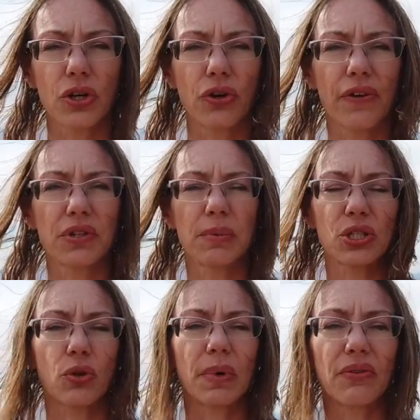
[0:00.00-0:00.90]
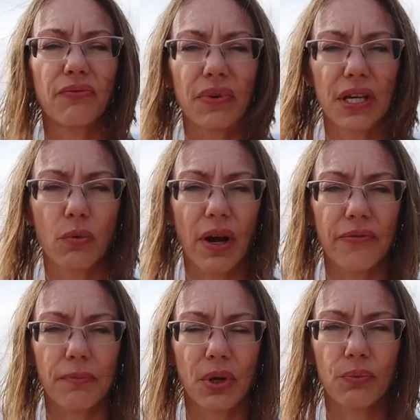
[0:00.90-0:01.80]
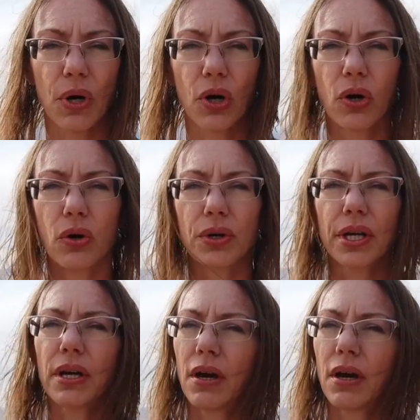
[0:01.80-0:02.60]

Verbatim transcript: You know, you have to be so many feet away from the road,